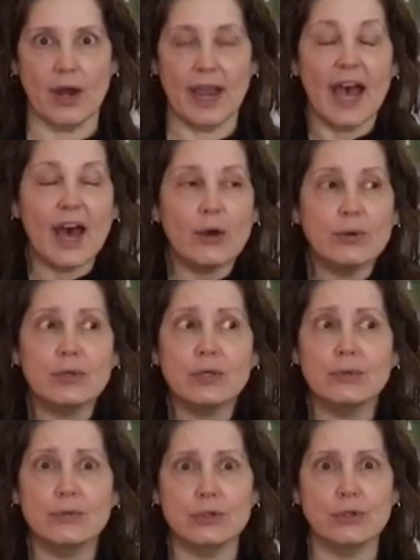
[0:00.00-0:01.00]
How do
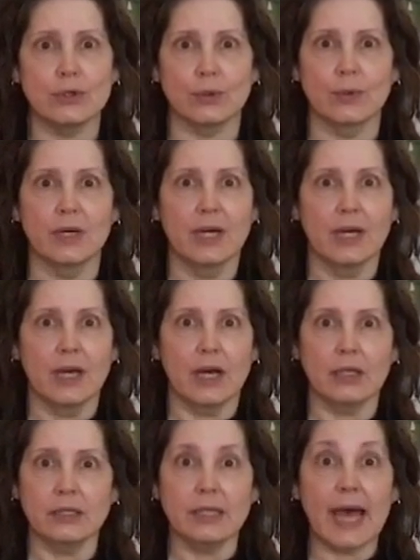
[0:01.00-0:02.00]
you do
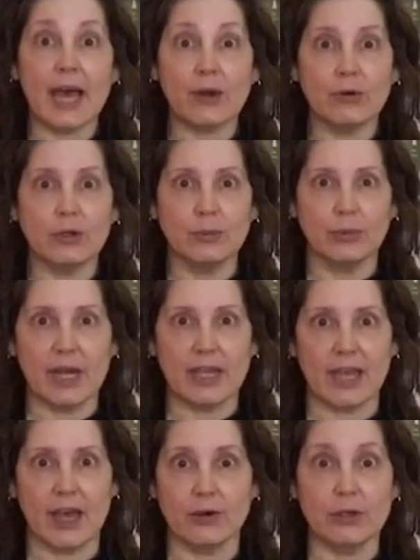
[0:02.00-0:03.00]
a lateral breath?
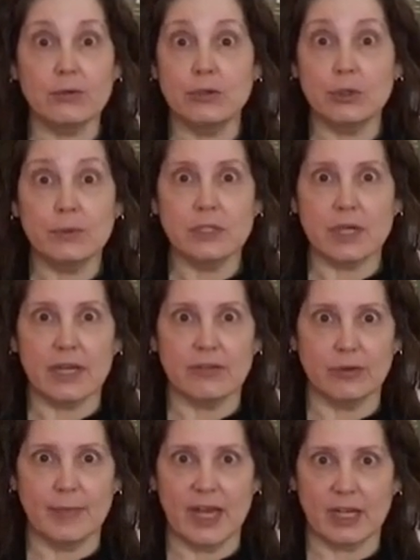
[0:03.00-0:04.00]
How do you do a
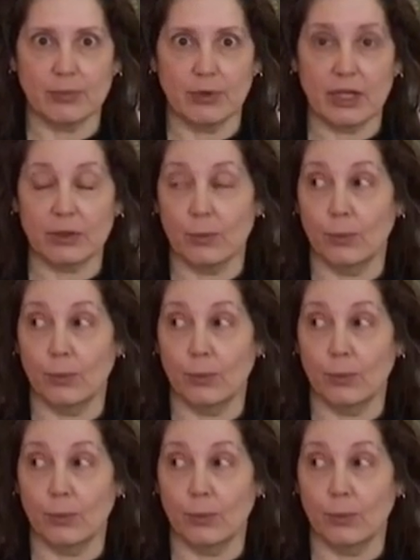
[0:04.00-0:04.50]
diaphragmatic breath?